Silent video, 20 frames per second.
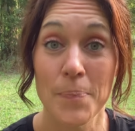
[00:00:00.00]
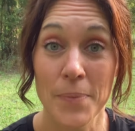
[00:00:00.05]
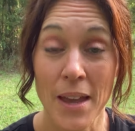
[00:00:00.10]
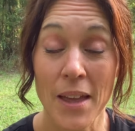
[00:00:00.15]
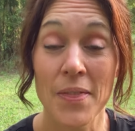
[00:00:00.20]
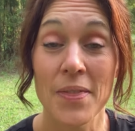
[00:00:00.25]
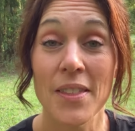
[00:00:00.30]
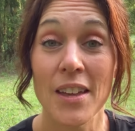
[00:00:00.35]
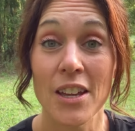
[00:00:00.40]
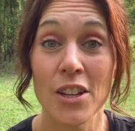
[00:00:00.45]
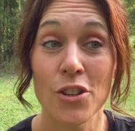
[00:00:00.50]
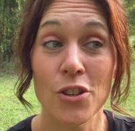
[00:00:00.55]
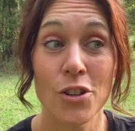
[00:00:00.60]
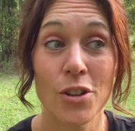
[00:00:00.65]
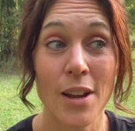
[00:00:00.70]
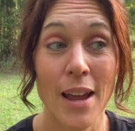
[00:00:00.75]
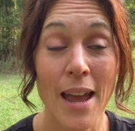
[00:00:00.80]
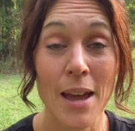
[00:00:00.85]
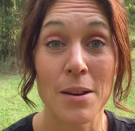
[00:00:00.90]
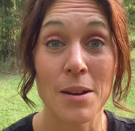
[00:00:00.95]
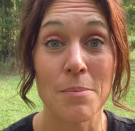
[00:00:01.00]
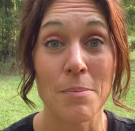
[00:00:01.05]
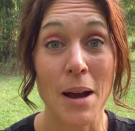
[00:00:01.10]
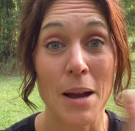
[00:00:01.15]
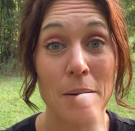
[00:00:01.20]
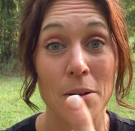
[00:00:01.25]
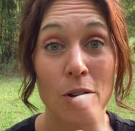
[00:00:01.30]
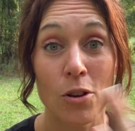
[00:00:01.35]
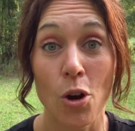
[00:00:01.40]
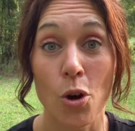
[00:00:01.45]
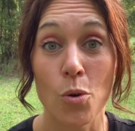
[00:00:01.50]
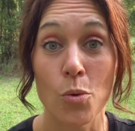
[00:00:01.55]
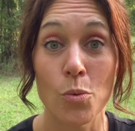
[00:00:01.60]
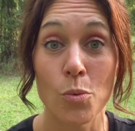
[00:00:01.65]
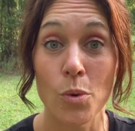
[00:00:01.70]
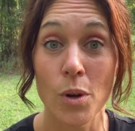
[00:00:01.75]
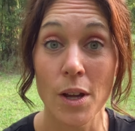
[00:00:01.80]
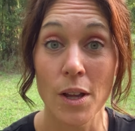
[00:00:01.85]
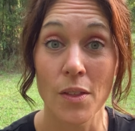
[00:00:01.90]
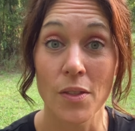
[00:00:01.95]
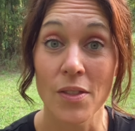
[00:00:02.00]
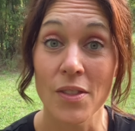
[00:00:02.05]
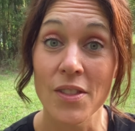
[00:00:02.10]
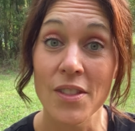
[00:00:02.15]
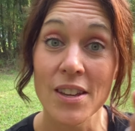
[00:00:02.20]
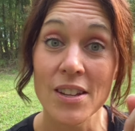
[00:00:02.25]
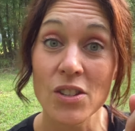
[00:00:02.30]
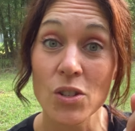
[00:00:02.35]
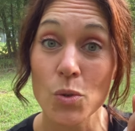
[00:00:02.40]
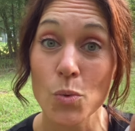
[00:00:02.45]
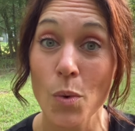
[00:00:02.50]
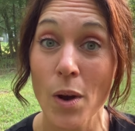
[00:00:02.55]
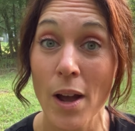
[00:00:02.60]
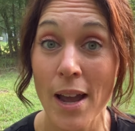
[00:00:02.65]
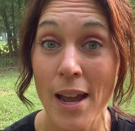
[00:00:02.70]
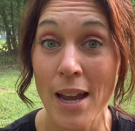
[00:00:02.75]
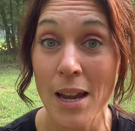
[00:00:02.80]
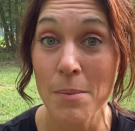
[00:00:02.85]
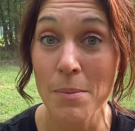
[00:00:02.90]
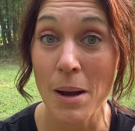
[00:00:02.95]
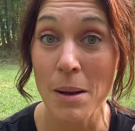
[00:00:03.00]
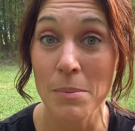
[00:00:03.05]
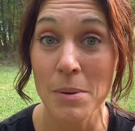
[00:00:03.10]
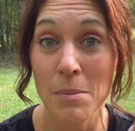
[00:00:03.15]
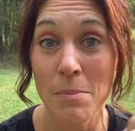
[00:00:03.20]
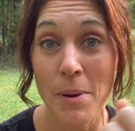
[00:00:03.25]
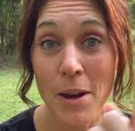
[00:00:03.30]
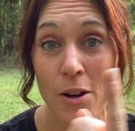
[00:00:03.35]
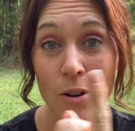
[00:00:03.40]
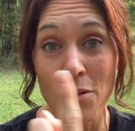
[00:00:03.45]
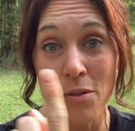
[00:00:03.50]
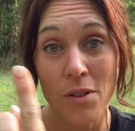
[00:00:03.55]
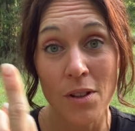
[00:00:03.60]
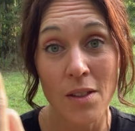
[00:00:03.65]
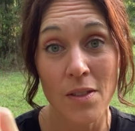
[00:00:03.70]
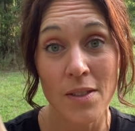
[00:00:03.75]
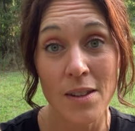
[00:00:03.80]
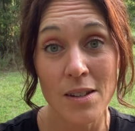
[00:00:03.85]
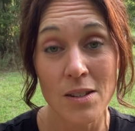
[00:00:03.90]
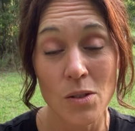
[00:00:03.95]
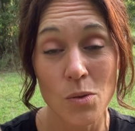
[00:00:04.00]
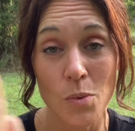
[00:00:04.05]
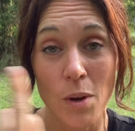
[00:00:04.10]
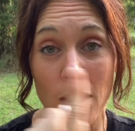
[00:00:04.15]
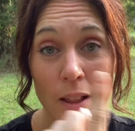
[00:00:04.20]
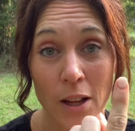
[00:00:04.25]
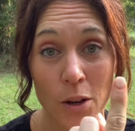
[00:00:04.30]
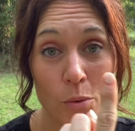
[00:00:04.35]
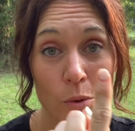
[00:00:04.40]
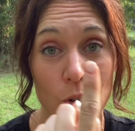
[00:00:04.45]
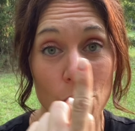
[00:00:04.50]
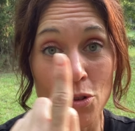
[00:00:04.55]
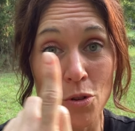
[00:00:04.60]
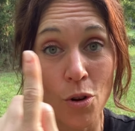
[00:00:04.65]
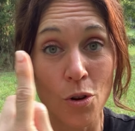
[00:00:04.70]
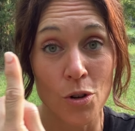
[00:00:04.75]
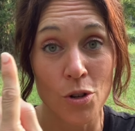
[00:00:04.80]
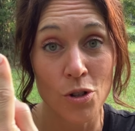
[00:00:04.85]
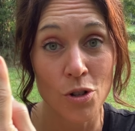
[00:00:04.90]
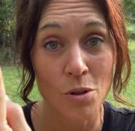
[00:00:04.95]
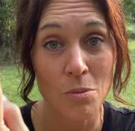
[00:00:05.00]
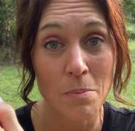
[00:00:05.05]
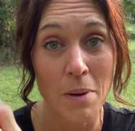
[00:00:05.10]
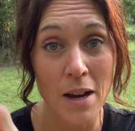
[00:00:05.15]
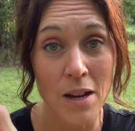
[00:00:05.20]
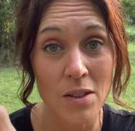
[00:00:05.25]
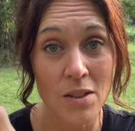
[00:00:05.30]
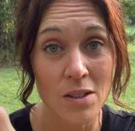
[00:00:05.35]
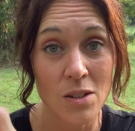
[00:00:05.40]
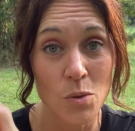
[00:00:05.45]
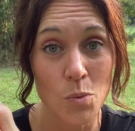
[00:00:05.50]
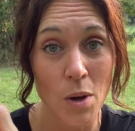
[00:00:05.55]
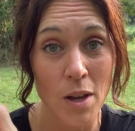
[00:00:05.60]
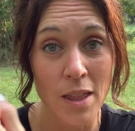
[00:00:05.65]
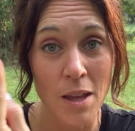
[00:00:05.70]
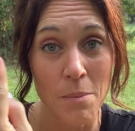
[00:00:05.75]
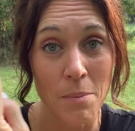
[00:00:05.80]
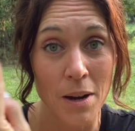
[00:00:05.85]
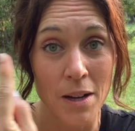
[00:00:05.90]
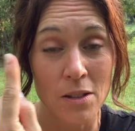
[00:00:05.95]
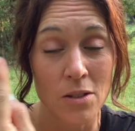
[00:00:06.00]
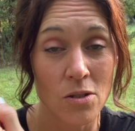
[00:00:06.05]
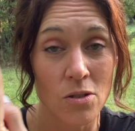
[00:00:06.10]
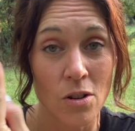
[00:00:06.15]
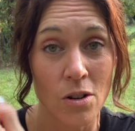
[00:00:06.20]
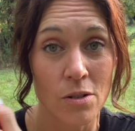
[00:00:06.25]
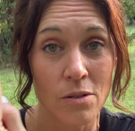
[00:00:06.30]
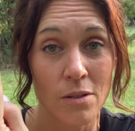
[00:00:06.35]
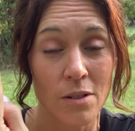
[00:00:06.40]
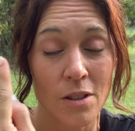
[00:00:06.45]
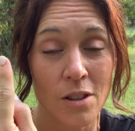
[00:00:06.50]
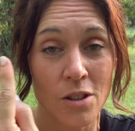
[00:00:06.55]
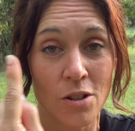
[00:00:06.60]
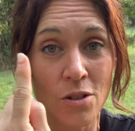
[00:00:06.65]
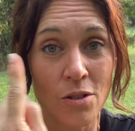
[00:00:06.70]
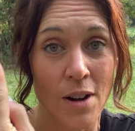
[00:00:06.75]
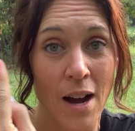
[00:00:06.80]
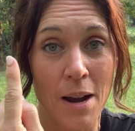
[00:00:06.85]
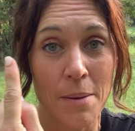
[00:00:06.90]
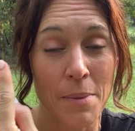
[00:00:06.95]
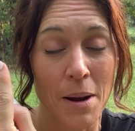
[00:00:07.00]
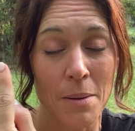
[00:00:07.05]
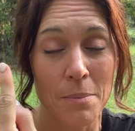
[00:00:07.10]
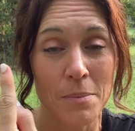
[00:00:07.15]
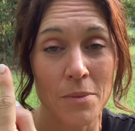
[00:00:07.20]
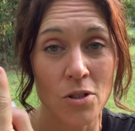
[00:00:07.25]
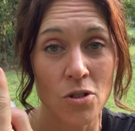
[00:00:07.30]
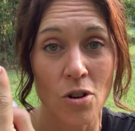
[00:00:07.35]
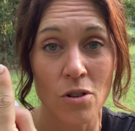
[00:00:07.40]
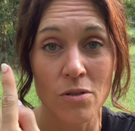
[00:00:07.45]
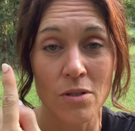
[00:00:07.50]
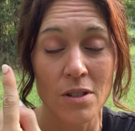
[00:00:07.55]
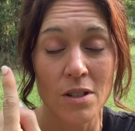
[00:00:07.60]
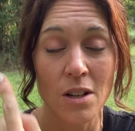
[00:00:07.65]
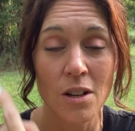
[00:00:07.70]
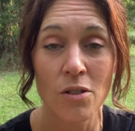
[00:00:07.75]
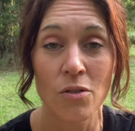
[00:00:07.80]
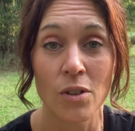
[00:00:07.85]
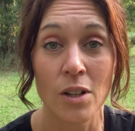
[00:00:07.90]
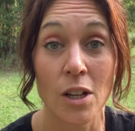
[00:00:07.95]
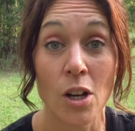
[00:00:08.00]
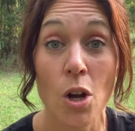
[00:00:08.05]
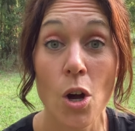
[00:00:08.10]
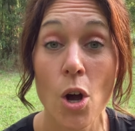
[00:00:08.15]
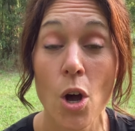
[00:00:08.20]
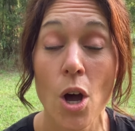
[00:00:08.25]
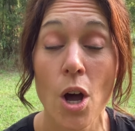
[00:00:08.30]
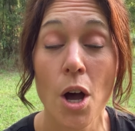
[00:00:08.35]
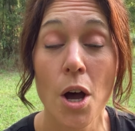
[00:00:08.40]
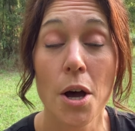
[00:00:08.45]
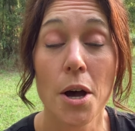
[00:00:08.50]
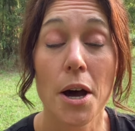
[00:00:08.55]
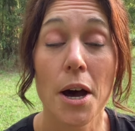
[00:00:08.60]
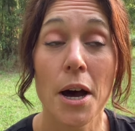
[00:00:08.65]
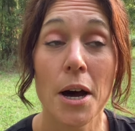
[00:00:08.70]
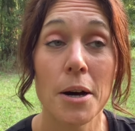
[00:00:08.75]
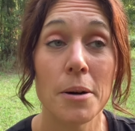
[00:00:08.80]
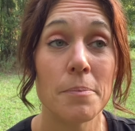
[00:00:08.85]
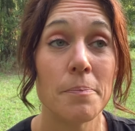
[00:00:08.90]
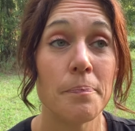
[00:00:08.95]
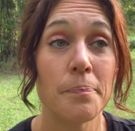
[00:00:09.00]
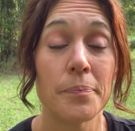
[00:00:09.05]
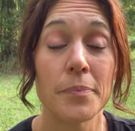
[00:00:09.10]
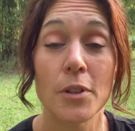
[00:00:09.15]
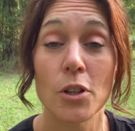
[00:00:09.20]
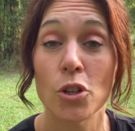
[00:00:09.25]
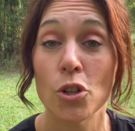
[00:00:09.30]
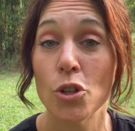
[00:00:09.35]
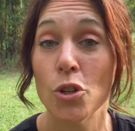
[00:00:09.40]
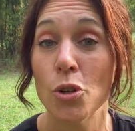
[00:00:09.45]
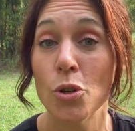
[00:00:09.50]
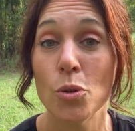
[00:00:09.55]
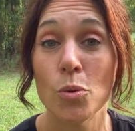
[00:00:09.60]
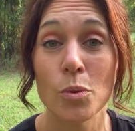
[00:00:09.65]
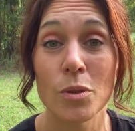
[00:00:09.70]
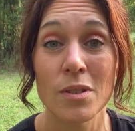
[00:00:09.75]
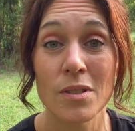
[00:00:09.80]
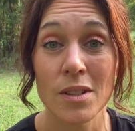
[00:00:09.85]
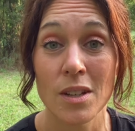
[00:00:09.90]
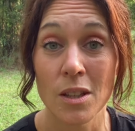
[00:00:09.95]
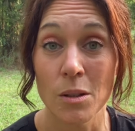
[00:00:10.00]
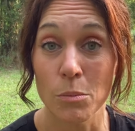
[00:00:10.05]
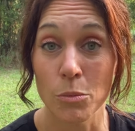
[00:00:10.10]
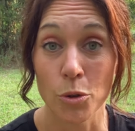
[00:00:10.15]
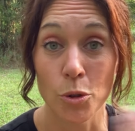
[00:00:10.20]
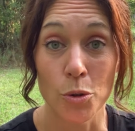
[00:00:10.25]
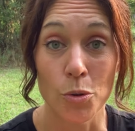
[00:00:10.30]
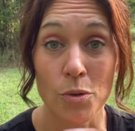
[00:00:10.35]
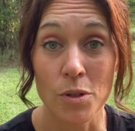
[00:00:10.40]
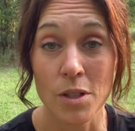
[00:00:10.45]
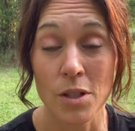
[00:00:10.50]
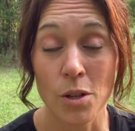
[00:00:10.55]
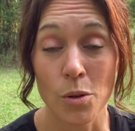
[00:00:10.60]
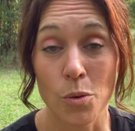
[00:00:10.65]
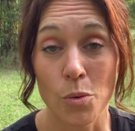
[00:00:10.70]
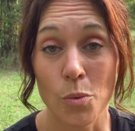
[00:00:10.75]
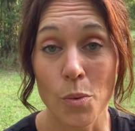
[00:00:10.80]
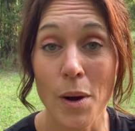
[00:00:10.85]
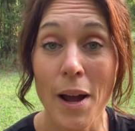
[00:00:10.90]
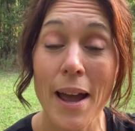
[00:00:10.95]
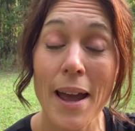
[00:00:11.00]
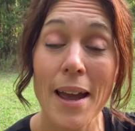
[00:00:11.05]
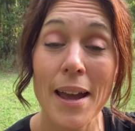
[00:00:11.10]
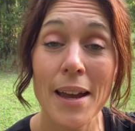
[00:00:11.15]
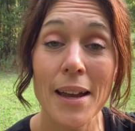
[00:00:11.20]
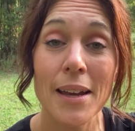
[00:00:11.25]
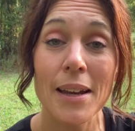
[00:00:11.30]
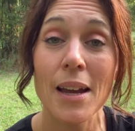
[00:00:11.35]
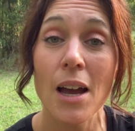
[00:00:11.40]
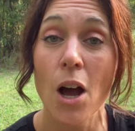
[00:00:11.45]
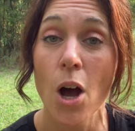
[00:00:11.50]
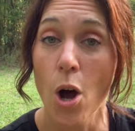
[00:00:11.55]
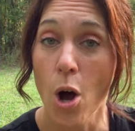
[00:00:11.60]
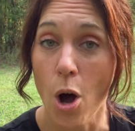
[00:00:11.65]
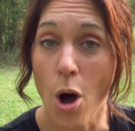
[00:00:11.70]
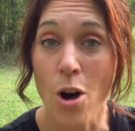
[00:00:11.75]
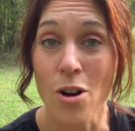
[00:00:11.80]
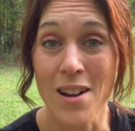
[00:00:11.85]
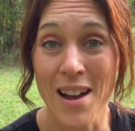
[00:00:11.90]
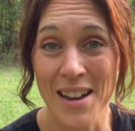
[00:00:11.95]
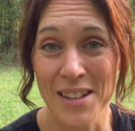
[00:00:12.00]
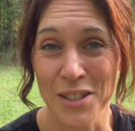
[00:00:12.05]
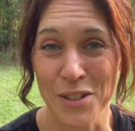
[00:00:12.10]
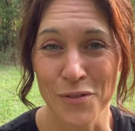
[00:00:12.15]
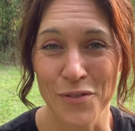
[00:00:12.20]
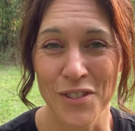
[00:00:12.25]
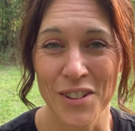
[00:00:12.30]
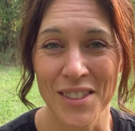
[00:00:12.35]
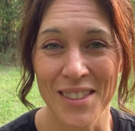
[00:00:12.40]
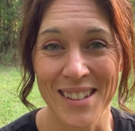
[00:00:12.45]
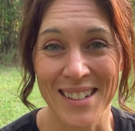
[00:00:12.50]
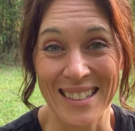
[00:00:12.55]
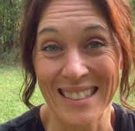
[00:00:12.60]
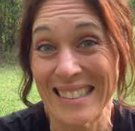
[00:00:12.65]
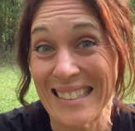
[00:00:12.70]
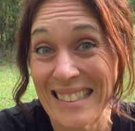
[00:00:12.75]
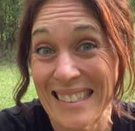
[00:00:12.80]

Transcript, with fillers: and then, and it might go this way, might be better than this way. Like when you go to turn back this way, they might start, their eye might start stuttering. Um, you will see them lose their way, all kinds of fun things.